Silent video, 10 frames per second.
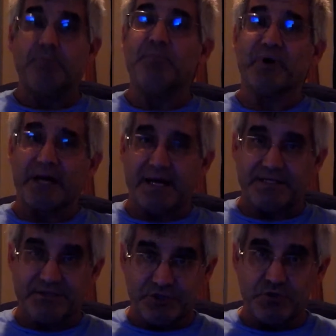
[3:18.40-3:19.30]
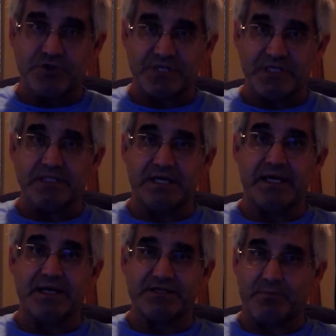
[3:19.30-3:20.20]
But I do see
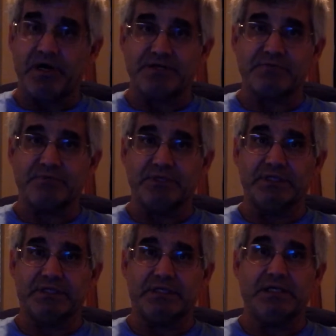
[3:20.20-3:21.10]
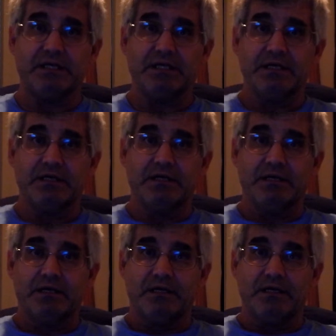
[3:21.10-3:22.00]
that as a possibility
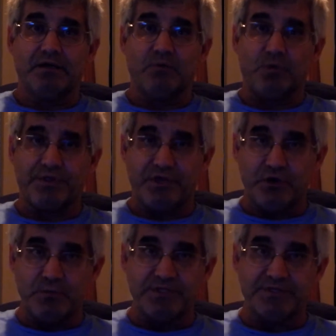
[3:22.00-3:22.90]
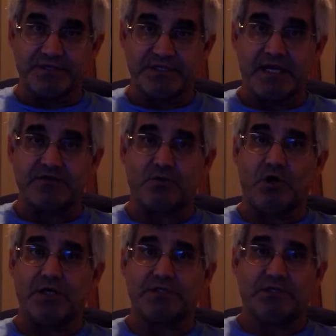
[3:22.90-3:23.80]
with humans and
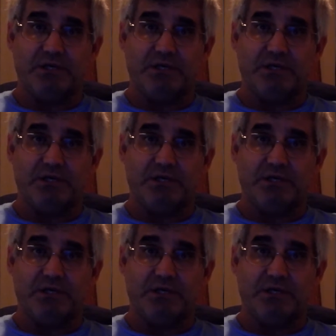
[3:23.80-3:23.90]
Sasquatch.